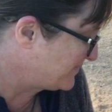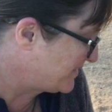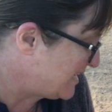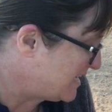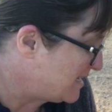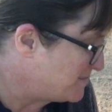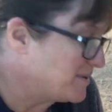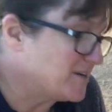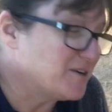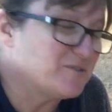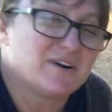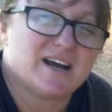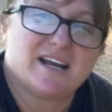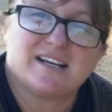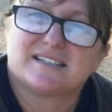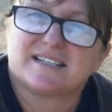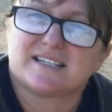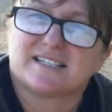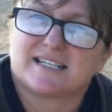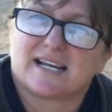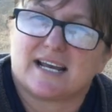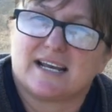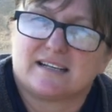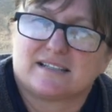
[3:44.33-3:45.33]
It'd be great
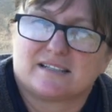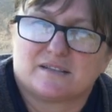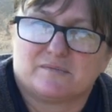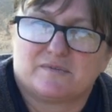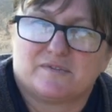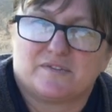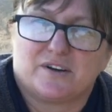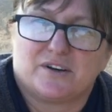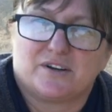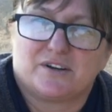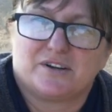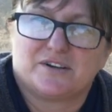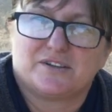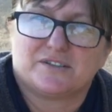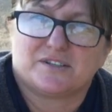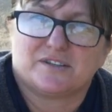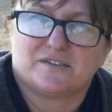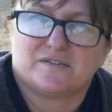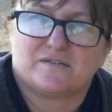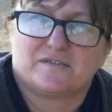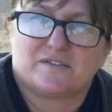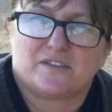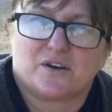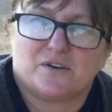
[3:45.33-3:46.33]
to take some photos
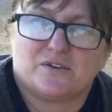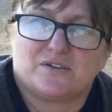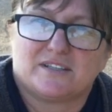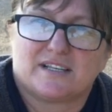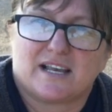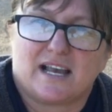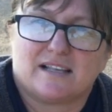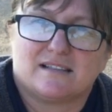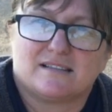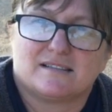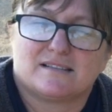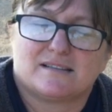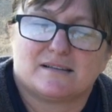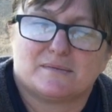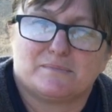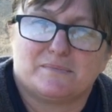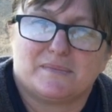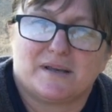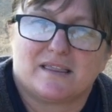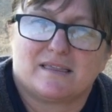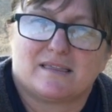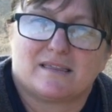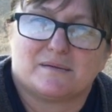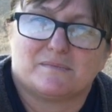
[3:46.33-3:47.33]
of those and
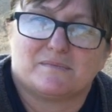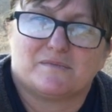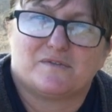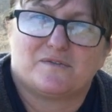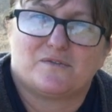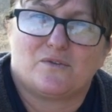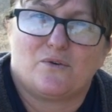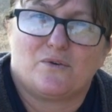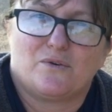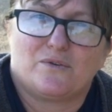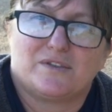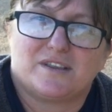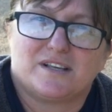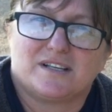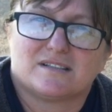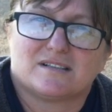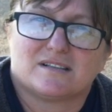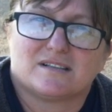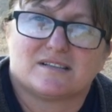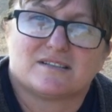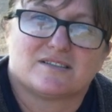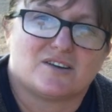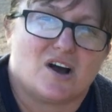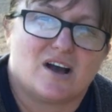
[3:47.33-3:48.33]
submit them for this
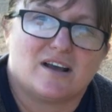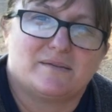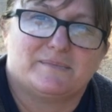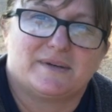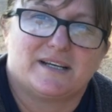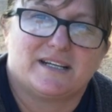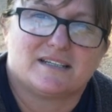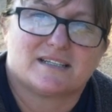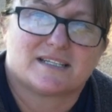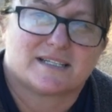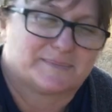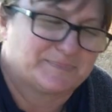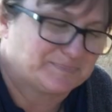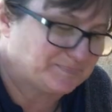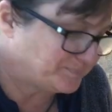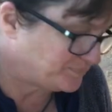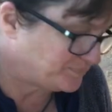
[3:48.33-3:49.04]
assignment.